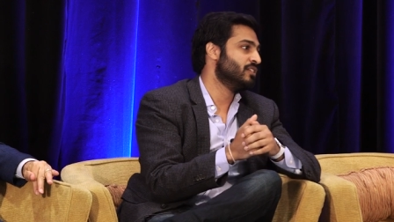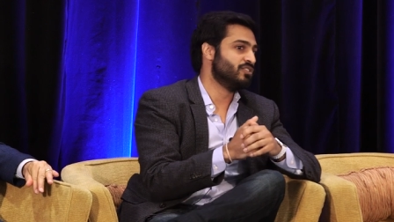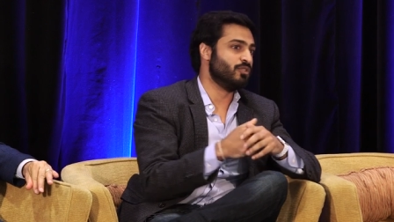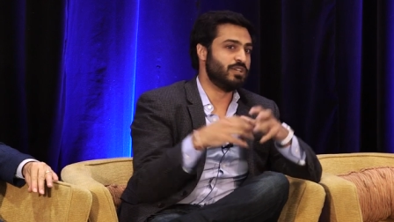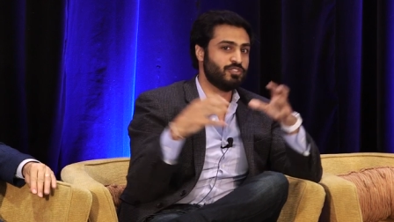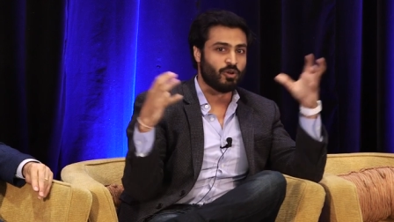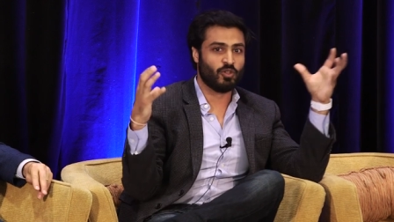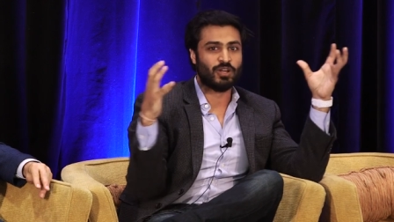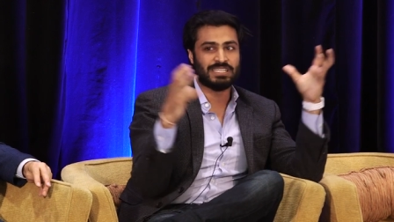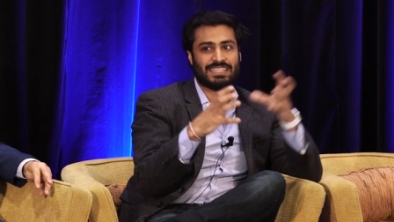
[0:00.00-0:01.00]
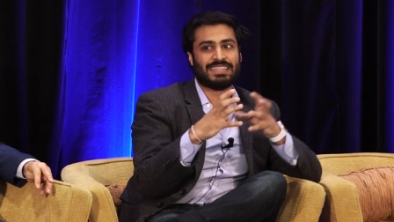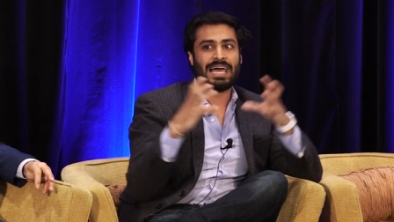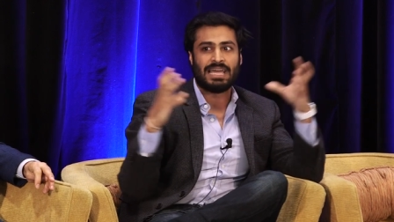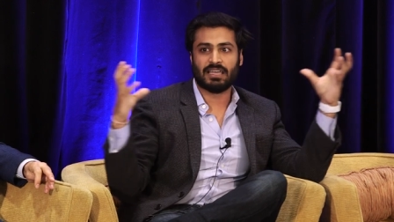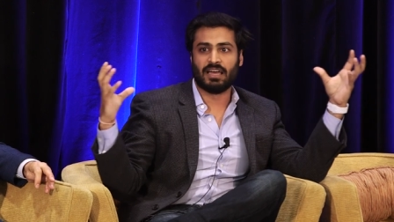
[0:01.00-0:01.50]
So we sort of looked at
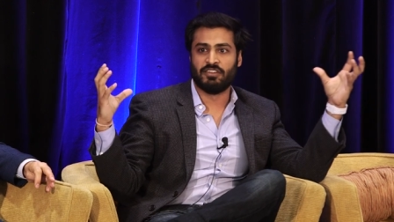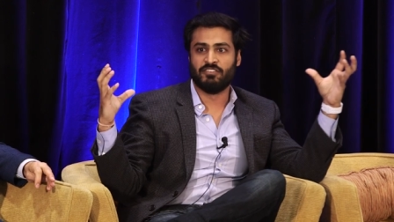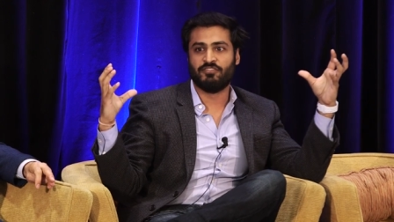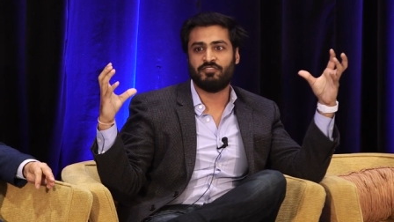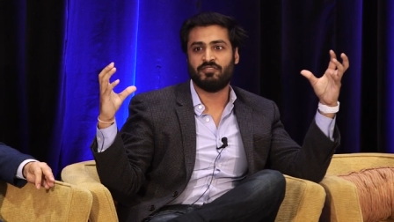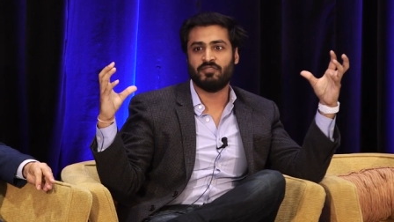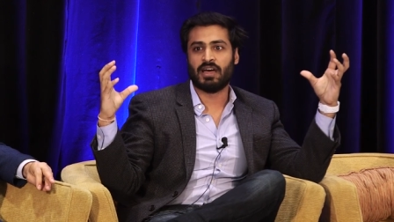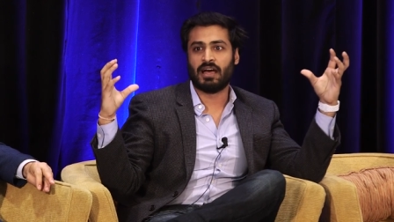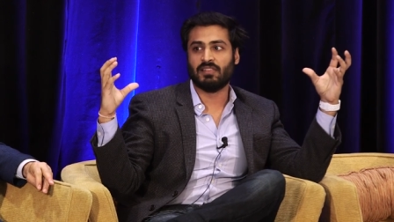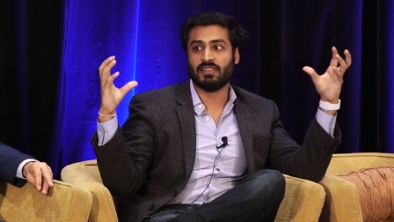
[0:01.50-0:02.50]
that kind of uh,